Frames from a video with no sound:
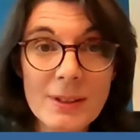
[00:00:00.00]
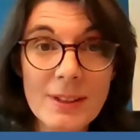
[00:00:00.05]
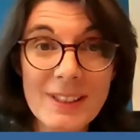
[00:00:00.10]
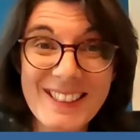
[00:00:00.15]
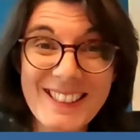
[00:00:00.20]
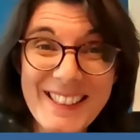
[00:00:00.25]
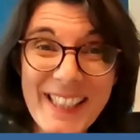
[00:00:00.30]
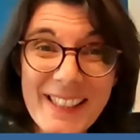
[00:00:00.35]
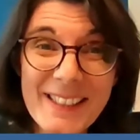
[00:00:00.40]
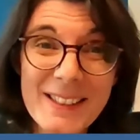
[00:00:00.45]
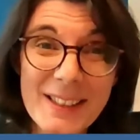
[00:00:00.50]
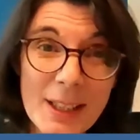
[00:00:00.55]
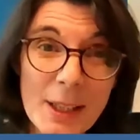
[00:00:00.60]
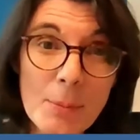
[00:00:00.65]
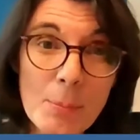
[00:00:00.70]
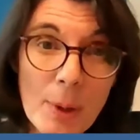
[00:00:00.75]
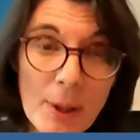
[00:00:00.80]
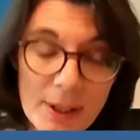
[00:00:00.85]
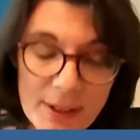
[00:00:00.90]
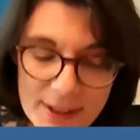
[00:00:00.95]

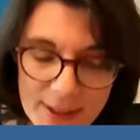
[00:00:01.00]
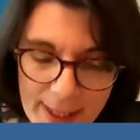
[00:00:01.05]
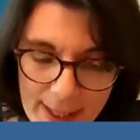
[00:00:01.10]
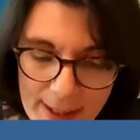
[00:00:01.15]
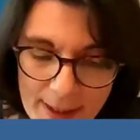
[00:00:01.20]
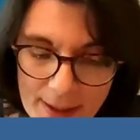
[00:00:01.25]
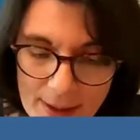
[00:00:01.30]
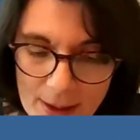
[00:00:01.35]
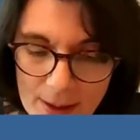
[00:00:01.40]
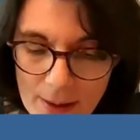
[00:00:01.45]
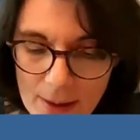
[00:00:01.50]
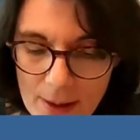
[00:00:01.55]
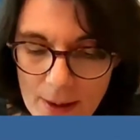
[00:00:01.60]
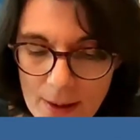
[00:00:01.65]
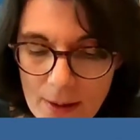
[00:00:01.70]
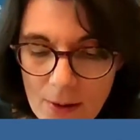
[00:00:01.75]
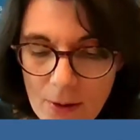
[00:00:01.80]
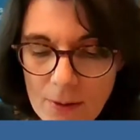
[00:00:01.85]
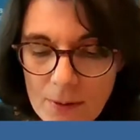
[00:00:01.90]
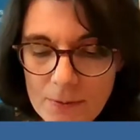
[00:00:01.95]
60%
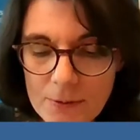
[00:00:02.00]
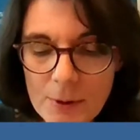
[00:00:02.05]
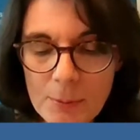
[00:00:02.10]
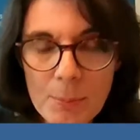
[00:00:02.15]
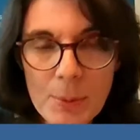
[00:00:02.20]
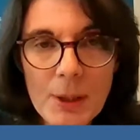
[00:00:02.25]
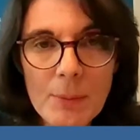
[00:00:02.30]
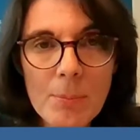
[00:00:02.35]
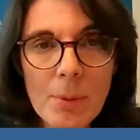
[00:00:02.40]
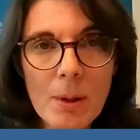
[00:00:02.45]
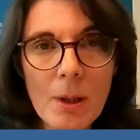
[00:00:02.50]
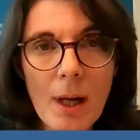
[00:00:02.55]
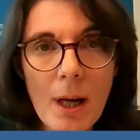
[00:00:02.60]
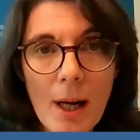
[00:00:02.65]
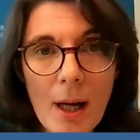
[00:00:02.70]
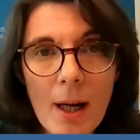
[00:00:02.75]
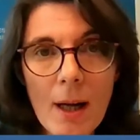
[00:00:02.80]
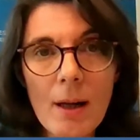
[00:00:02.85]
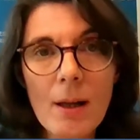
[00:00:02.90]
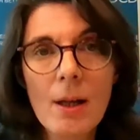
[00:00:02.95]
of the people
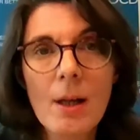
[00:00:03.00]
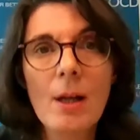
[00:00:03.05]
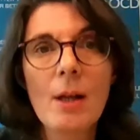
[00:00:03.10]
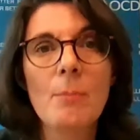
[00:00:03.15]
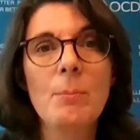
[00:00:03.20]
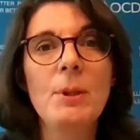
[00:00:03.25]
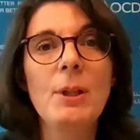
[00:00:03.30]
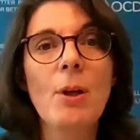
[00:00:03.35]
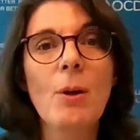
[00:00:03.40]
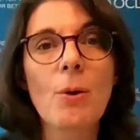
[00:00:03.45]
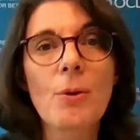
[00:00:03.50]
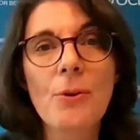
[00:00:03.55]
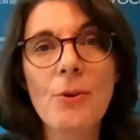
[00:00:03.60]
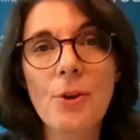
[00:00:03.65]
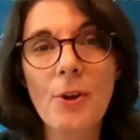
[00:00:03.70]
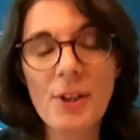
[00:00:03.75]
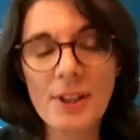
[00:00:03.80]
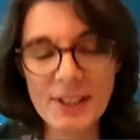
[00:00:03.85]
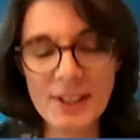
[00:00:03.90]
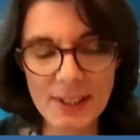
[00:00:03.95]
are below
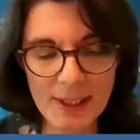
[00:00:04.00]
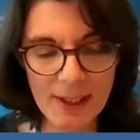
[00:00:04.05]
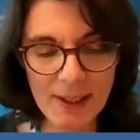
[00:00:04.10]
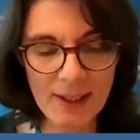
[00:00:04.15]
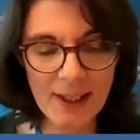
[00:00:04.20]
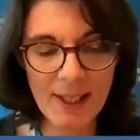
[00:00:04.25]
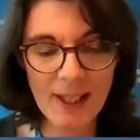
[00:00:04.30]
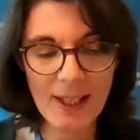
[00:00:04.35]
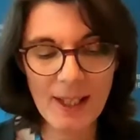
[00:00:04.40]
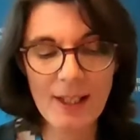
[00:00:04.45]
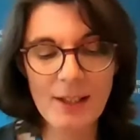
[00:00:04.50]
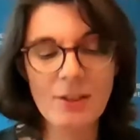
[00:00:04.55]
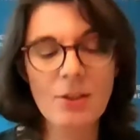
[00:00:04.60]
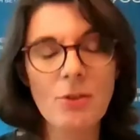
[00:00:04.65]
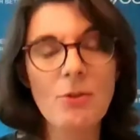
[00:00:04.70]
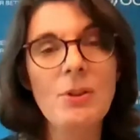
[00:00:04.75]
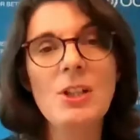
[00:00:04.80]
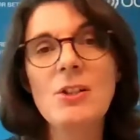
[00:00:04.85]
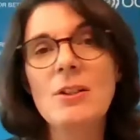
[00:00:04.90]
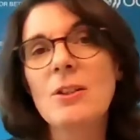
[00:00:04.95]
30. The
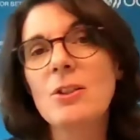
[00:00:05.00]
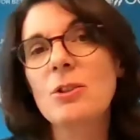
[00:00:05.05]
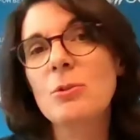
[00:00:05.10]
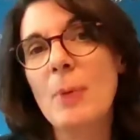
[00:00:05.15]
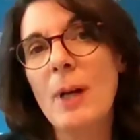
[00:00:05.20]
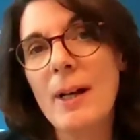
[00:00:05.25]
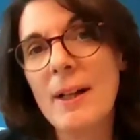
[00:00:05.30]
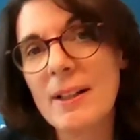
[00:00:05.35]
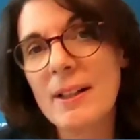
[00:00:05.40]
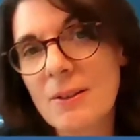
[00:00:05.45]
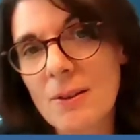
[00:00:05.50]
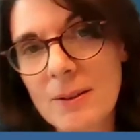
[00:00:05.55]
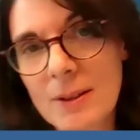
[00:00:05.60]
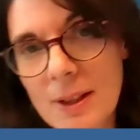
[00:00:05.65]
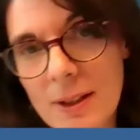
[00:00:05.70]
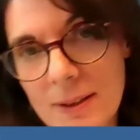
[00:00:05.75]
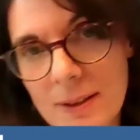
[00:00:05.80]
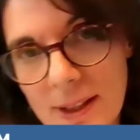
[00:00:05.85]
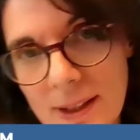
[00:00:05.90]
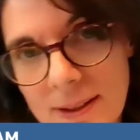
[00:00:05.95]
region is marked, on
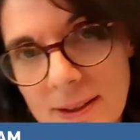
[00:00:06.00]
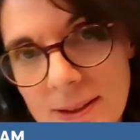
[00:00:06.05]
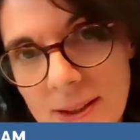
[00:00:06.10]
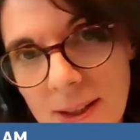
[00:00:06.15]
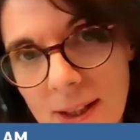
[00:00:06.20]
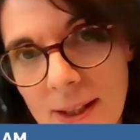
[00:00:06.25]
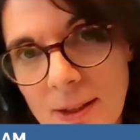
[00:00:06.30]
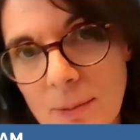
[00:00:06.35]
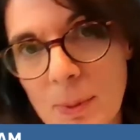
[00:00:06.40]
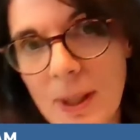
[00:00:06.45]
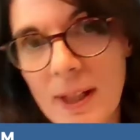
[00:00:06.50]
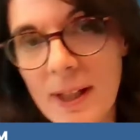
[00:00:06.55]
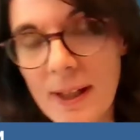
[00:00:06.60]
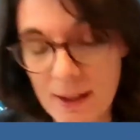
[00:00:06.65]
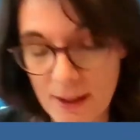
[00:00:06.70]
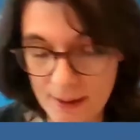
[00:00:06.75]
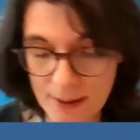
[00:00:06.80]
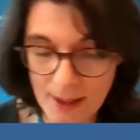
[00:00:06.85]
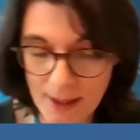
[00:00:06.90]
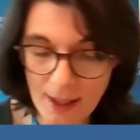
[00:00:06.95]
the other hand side,
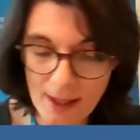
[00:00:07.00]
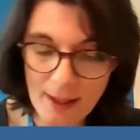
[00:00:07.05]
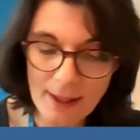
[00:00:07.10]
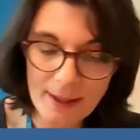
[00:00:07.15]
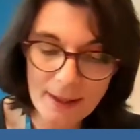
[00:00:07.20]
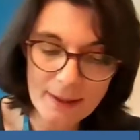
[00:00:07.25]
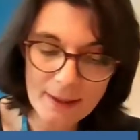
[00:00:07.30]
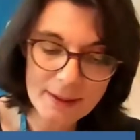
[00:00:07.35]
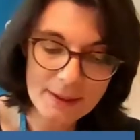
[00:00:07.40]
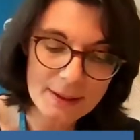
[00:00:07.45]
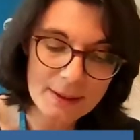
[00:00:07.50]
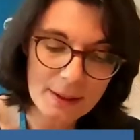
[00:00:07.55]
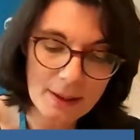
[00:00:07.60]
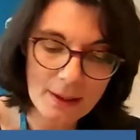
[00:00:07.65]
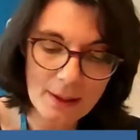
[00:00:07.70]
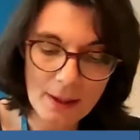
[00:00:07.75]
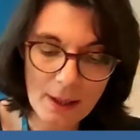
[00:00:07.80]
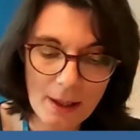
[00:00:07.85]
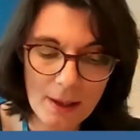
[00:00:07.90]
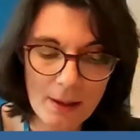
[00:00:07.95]
by the highest
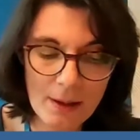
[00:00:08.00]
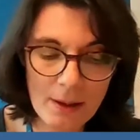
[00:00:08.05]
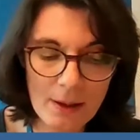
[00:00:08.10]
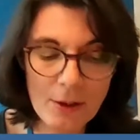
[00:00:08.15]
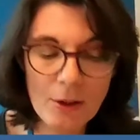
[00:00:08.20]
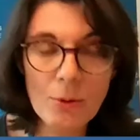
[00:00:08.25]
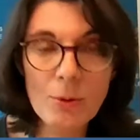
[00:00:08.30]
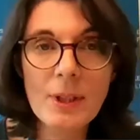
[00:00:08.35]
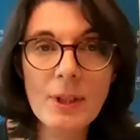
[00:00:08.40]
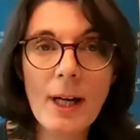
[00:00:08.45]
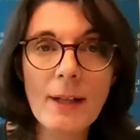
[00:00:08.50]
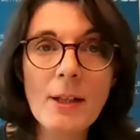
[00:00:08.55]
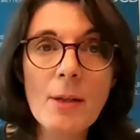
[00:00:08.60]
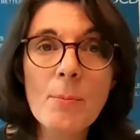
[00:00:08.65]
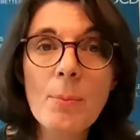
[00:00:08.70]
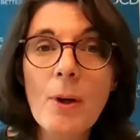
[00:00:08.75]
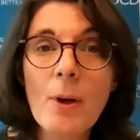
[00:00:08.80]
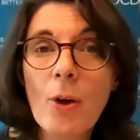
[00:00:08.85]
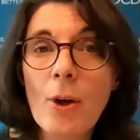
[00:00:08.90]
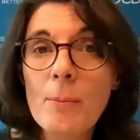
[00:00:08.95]
youth
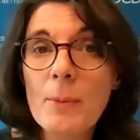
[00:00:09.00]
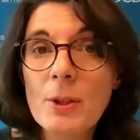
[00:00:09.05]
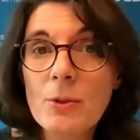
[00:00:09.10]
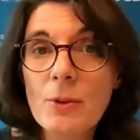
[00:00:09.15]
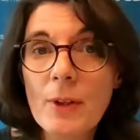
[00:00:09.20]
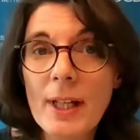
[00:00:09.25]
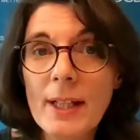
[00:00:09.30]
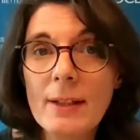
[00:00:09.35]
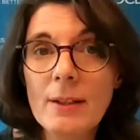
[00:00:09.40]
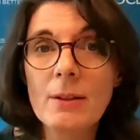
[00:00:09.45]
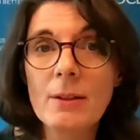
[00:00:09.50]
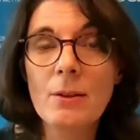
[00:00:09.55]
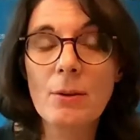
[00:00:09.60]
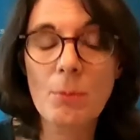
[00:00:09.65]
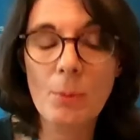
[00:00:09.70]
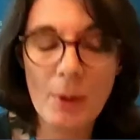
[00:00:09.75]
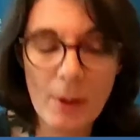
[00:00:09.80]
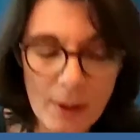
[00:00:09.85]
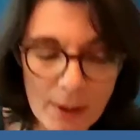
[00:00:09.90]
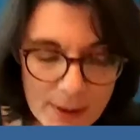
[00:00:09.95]
unemployment rate in the
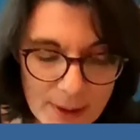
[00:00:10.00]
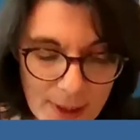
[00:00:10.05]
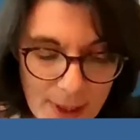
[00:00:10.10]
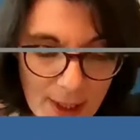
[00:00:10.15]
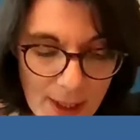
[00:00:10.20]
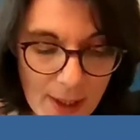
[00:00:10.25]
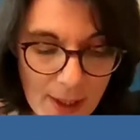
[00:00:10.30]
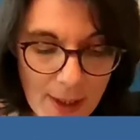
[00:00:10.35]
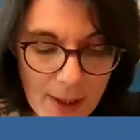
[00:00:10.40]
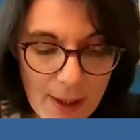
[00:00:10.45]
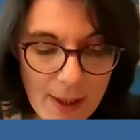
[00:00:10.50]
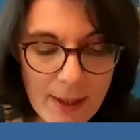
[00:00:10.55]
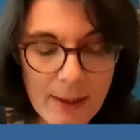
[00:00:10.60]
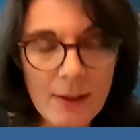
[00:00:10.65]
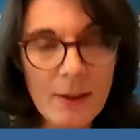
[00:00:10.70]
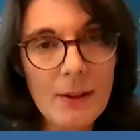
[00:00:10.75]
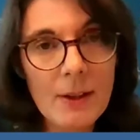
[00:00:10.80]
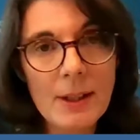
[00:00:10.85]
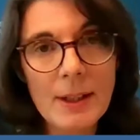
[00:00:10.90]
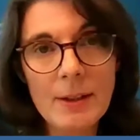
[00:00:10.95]
world. And
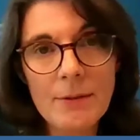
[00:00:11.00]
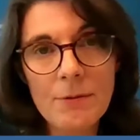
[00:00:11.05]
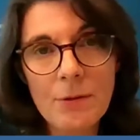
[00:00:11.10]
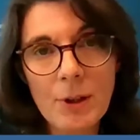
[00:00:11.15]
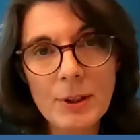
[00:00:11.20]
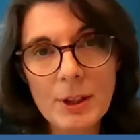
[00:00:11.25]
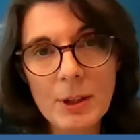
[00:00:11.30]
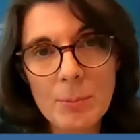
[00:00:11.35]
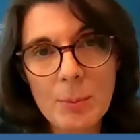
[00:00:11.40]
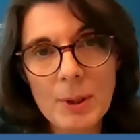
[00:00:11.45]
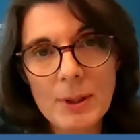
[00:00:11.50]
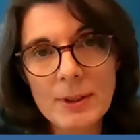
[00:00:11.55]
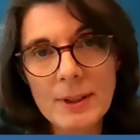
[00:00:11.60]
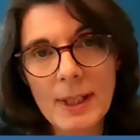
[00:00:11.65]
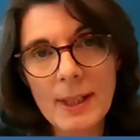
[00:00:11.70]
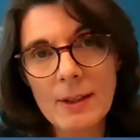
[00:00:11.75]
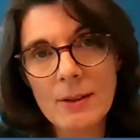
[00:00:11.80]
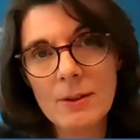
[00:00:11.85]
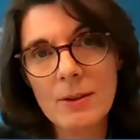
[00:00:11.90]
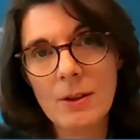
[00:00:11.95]
nearly
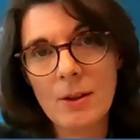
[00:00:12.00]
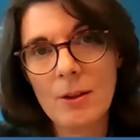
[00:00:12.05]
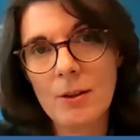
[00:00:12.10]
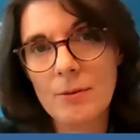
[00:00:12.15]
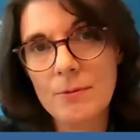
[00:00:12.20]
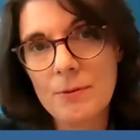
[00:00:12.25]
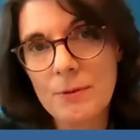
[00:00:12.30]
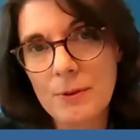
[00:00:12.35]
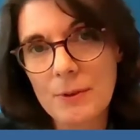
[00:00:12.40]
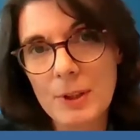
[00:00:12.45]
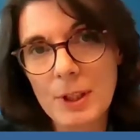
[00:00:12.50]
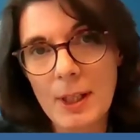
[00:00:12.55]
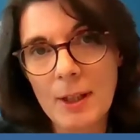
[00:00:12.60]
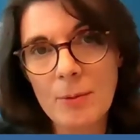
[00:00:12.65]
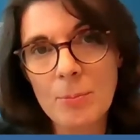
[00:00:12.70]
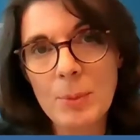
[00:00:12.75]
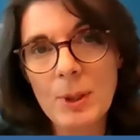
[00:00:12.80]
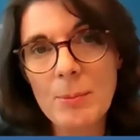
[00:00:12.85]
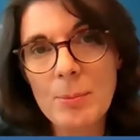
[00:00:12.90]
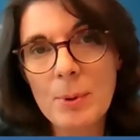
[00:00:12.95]
40% of
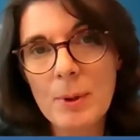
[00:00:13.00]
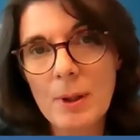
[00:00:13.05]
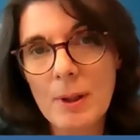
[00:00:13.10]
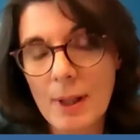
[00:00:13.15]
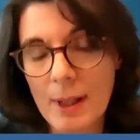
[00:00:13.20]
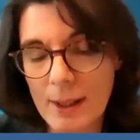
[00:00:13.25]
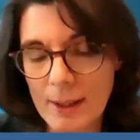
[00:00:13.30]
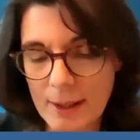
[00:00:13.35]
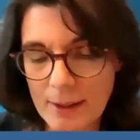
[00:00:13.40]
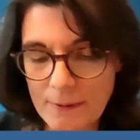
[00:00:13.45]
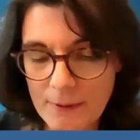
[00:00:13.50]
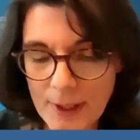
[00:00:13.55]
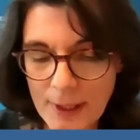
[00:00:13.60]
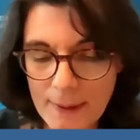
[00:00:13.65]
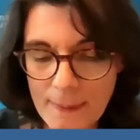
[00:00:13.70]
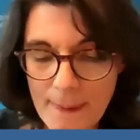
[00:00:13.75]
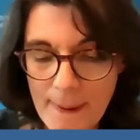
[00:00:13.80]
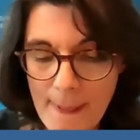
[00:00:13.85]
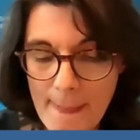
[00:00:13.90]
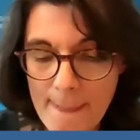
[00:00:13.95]
young people are
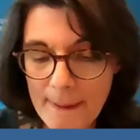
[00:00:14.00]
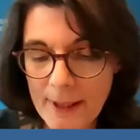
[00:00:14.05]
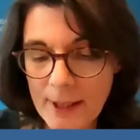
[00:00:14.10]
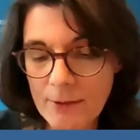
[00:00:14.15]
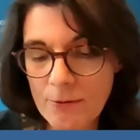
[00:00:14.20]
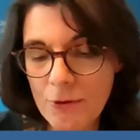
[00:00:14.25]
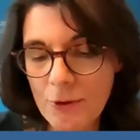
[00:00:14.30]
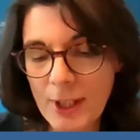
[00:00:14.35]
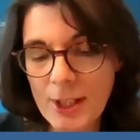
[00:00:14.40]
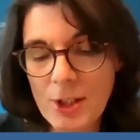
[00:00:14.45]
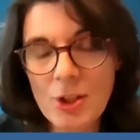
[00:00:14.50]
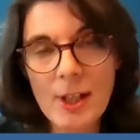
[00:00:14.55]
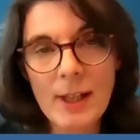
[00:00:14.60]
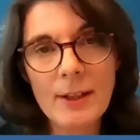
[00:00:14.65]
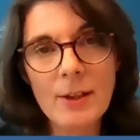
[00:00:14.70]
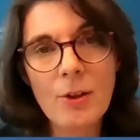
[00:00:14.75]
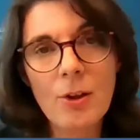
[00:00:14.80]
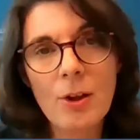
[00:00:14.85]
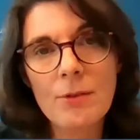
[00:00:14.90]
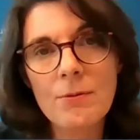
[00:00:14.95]
living in fragile
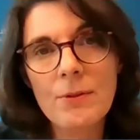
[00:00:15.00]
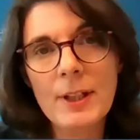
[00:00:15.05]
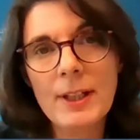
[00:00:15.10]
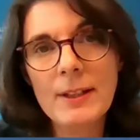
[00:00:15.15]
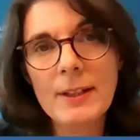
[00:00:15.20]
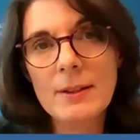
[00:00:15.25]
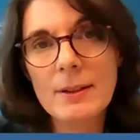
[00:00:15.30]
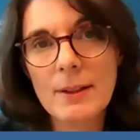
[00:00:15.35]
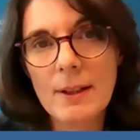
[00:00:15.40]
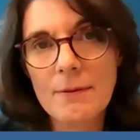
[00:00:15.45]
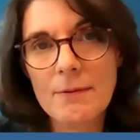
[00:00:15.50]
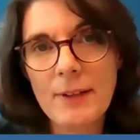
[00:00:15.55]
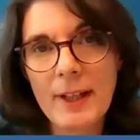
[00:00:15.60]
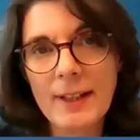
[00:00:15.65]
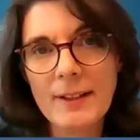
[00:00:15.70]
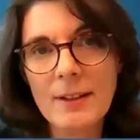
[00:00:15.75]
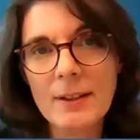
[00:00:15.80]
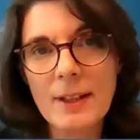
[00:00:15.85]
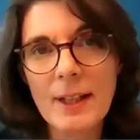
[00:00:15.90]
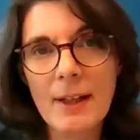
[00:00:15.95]
and
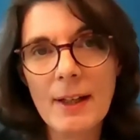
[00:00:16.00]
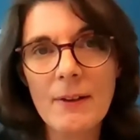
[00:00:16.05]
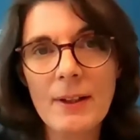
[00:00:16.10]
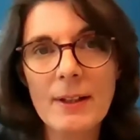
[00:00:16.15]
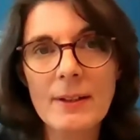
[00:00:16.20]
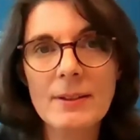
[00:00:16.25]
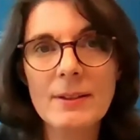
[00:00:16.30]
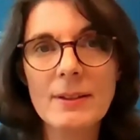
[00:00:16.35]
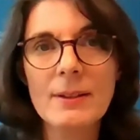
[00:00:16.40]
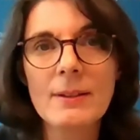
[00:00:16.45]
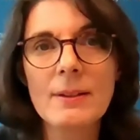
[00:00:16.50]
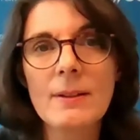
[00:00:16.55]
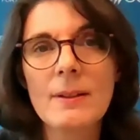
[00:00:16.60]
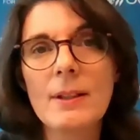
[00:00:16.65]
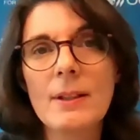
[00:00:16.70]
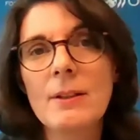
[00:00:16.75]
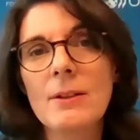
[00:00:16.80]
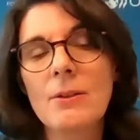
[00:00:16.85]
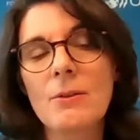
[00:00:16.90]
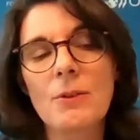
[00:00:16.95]
conflict-affected areas
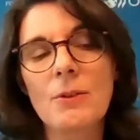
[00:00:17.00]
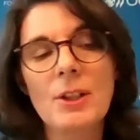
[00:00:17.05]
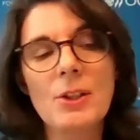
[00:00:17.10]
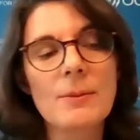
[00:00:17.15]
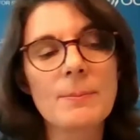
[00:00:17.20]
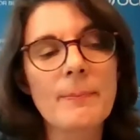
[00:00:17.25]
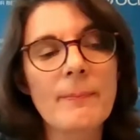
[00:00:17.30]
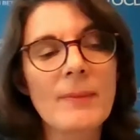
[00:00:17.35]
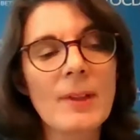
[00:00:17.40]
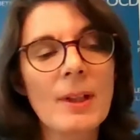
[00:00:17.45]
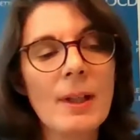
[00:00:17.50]
in the region.